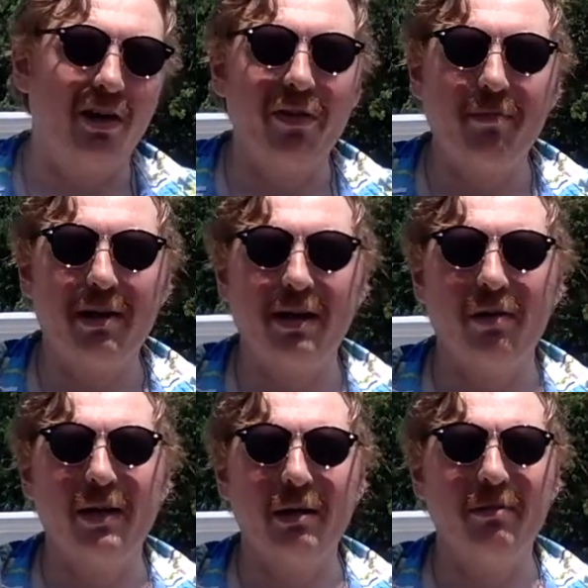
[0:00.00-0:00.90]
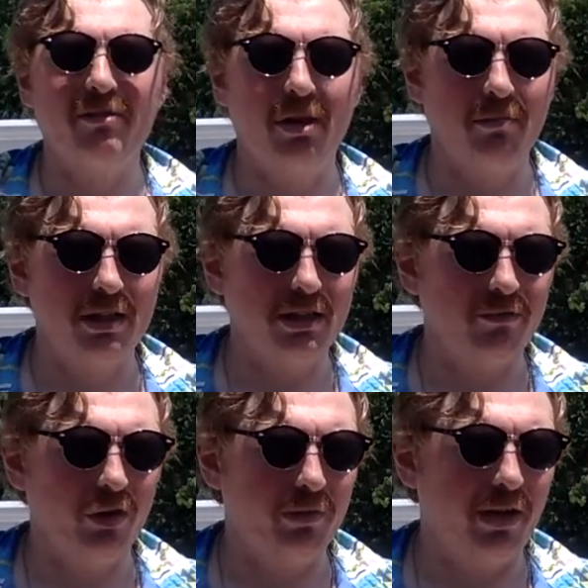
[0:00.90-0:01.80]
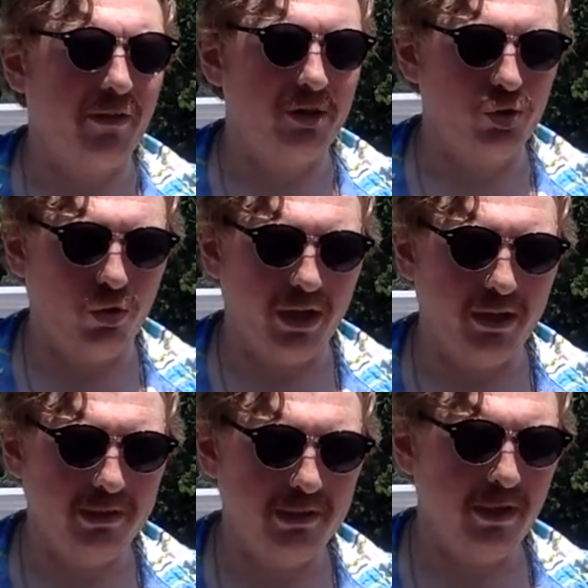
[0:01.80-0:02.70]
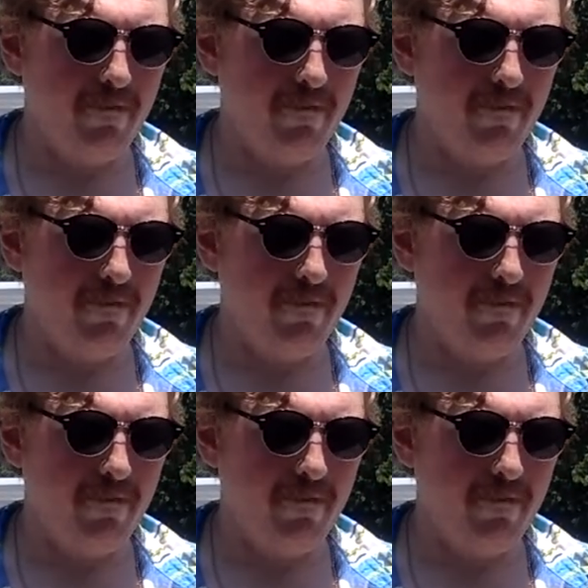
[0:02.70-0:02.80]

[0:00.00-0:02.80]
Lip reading: they probably don't like me very much. I've only been on there twice.